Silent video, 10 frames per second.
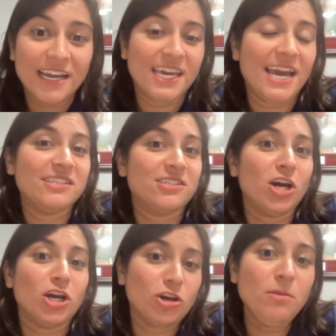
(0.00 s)
against
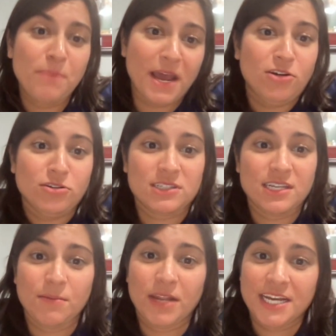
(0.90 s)
a good Bengals
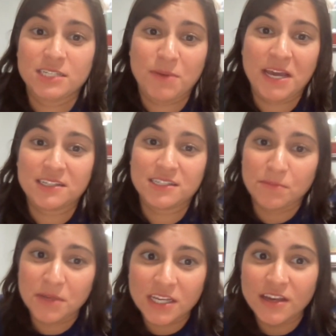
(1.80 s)
team that I expect
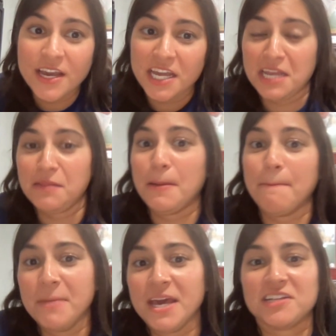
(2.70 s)
to be in
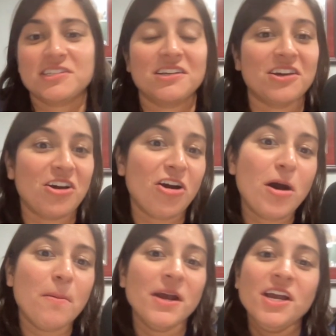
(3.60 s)
the mix
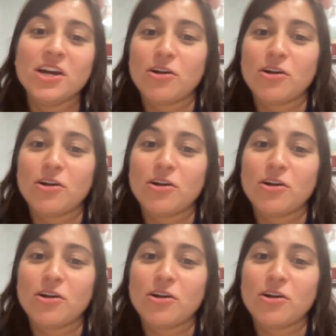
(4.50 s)
come